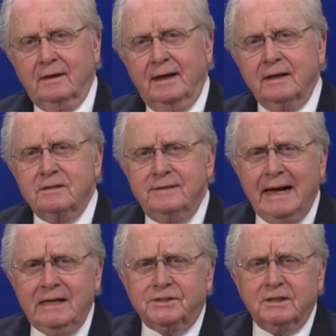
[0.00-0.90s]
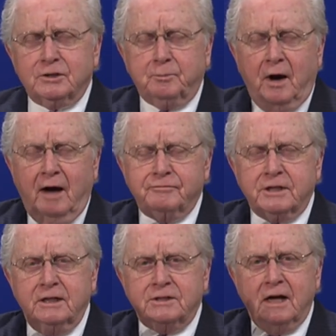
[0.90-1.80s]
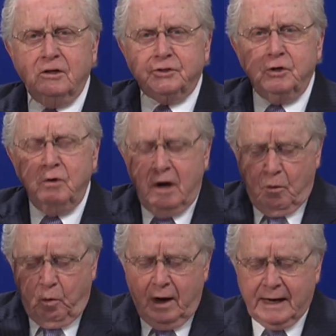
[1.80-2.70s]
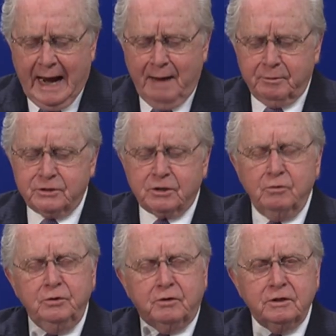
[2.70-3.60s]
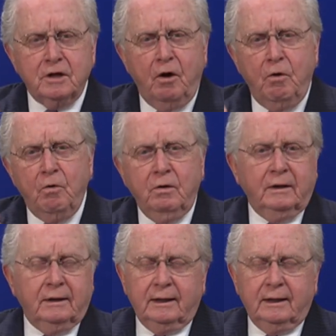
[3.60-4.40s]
It dates this prophecy and tells you what happened so you can know